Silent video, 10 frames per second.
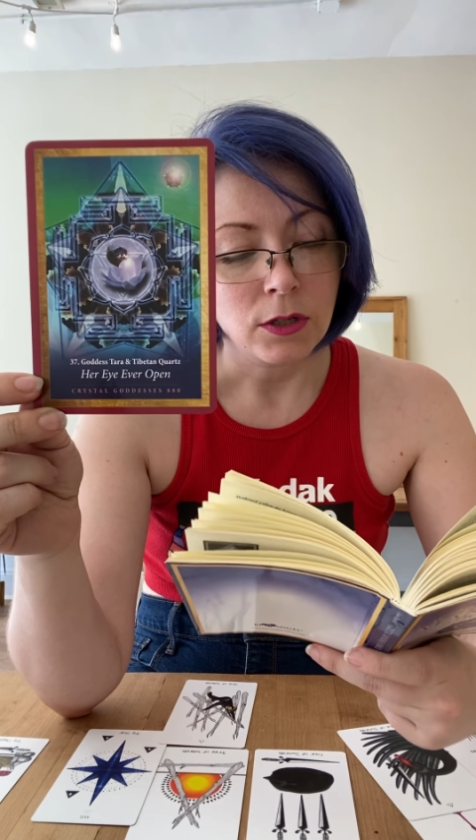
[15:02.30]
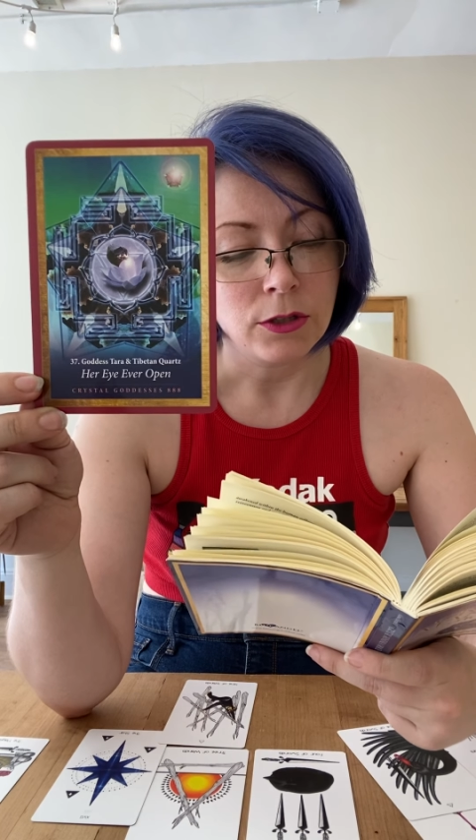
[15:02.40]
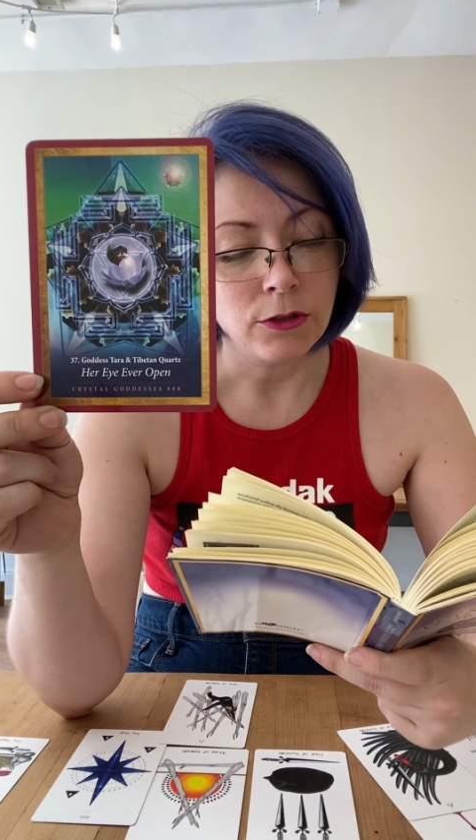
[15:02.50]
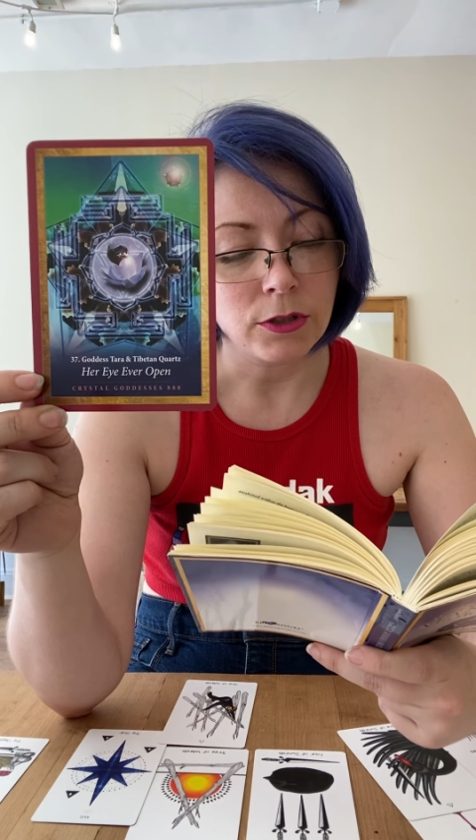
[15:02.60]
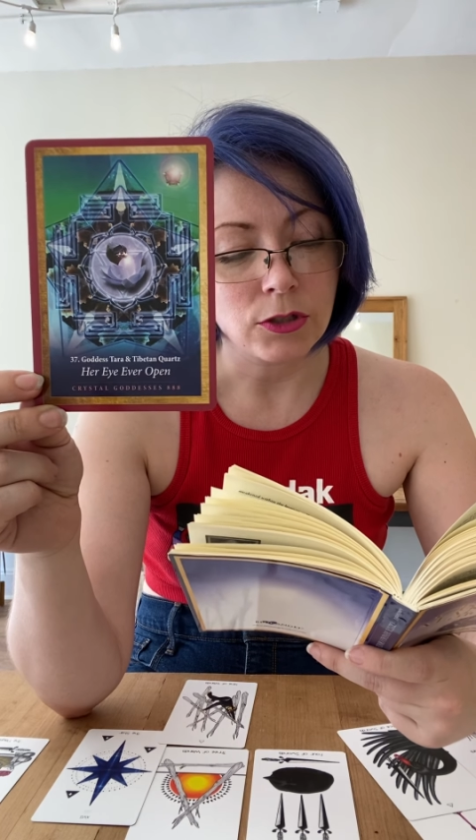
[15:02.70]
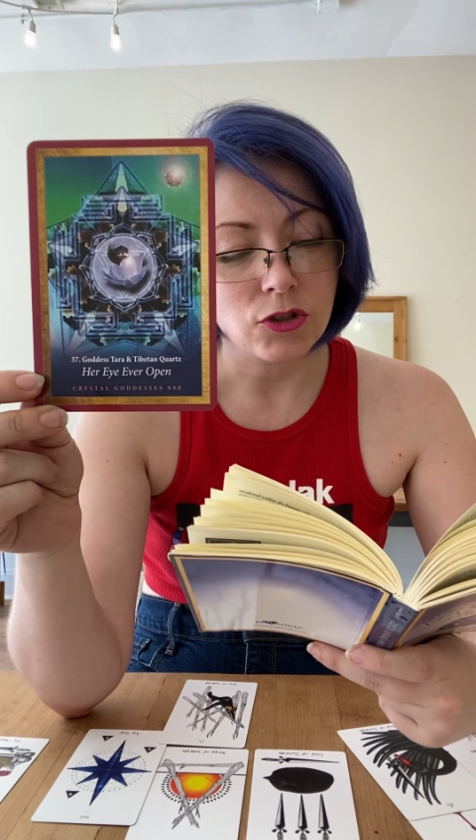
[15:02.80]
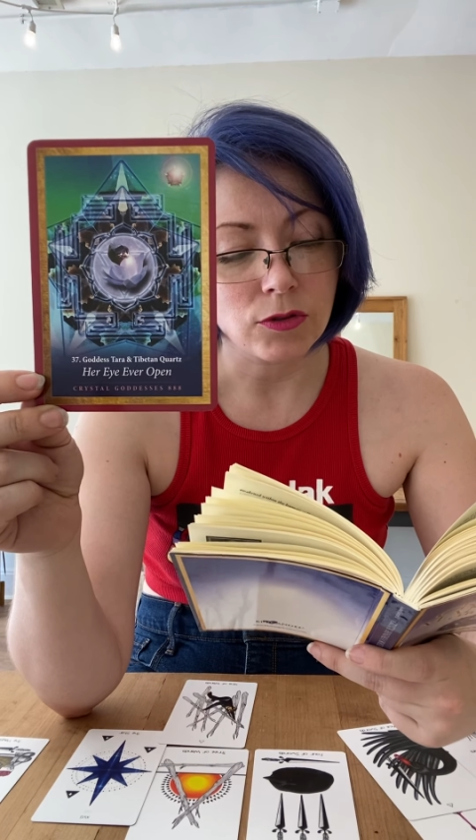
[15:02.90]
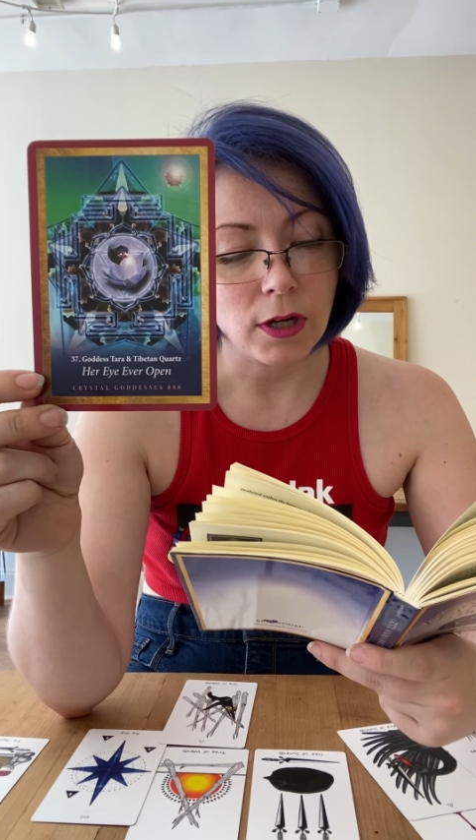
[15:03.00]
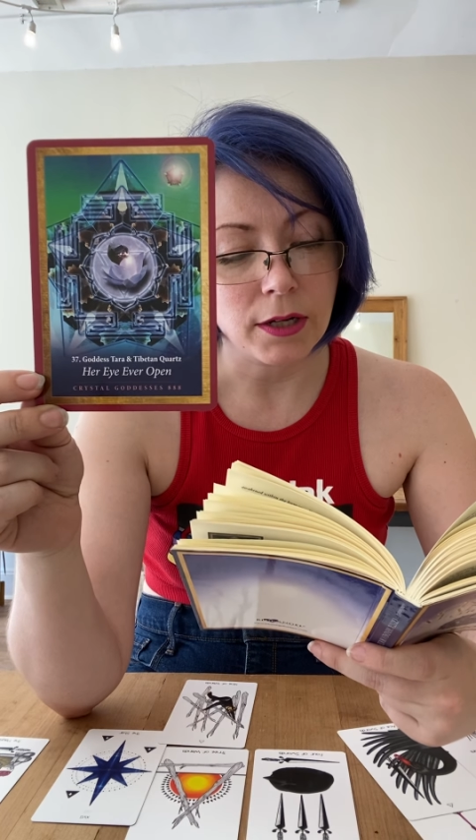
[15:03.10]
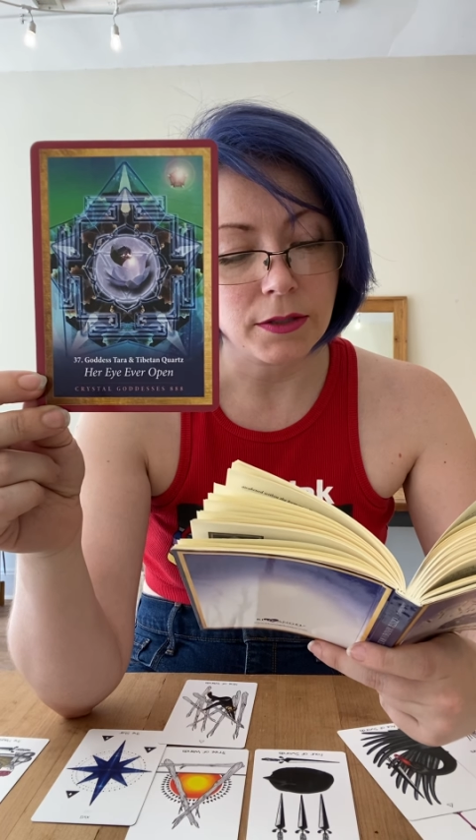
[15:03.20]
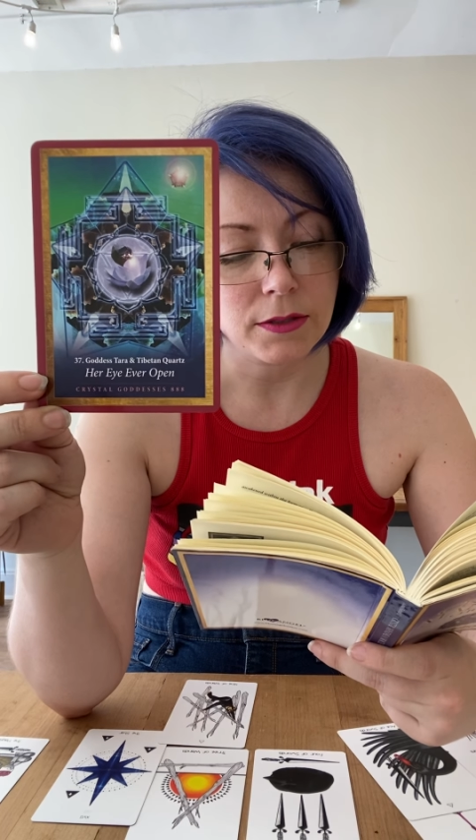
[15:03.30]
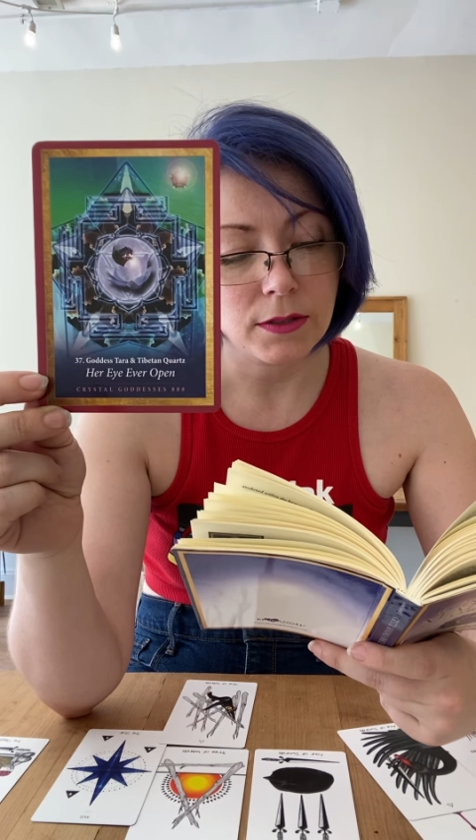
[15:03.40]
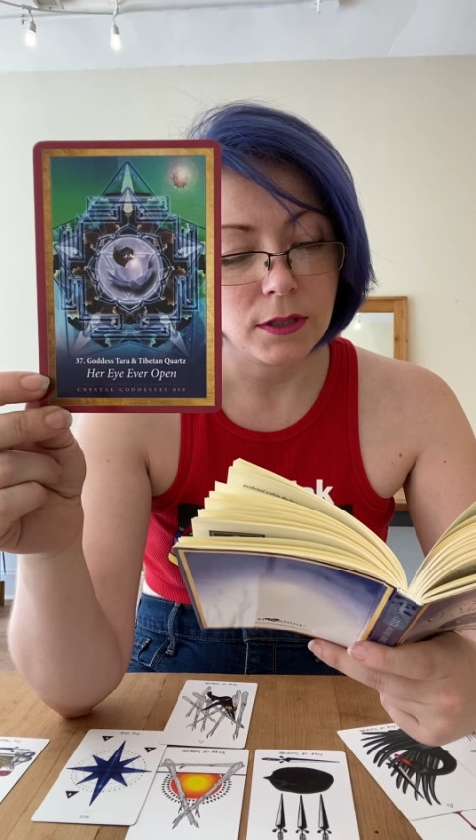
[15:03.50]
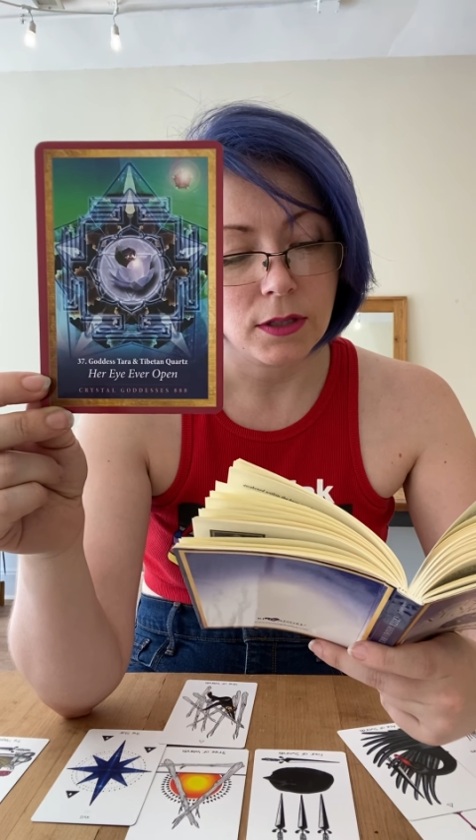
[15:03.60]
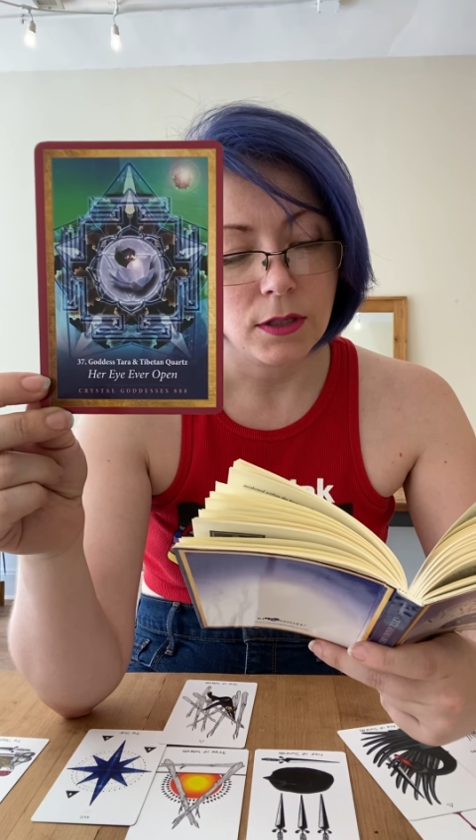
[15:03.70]
You can
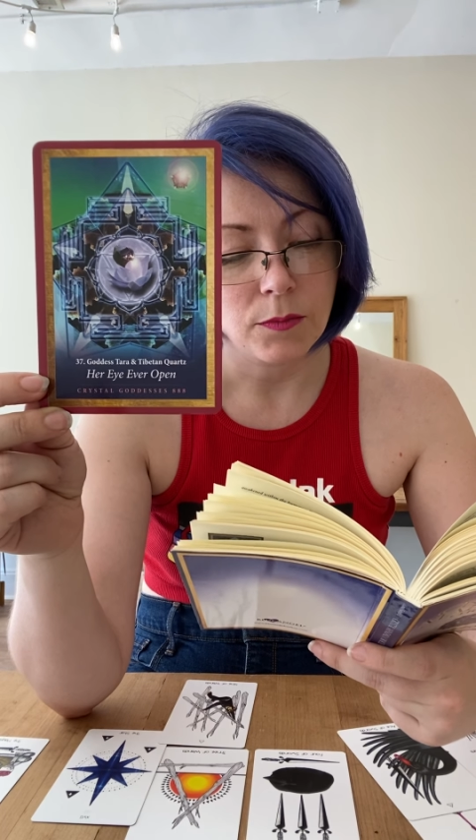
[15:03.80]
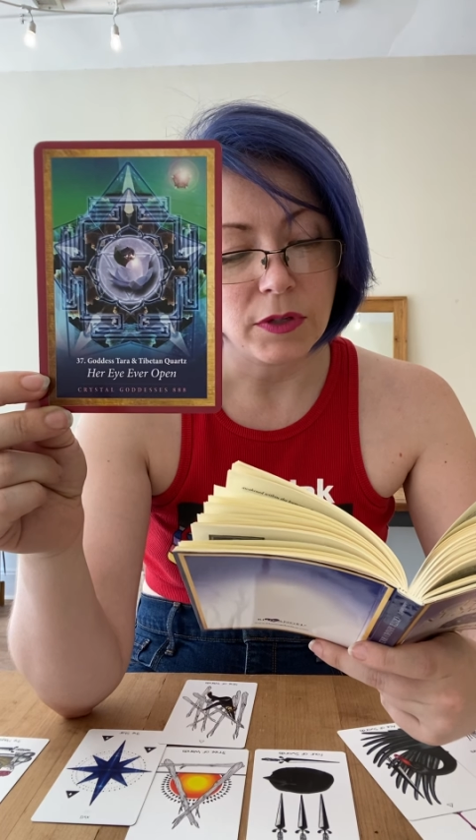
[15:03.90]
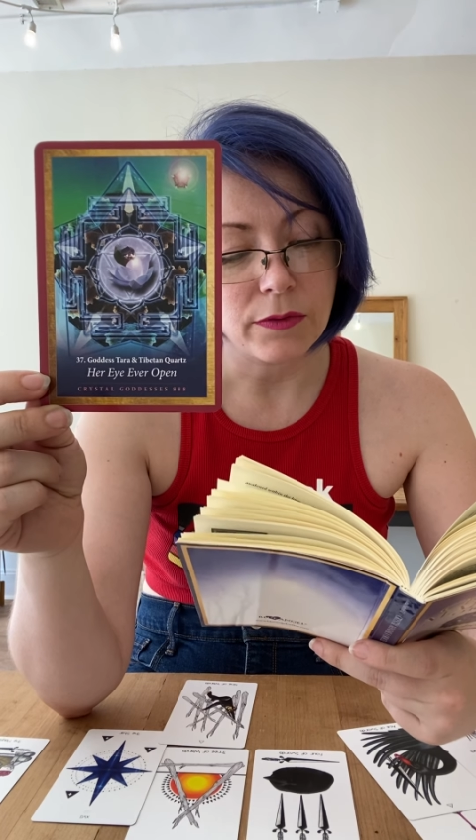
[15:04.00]
trust, be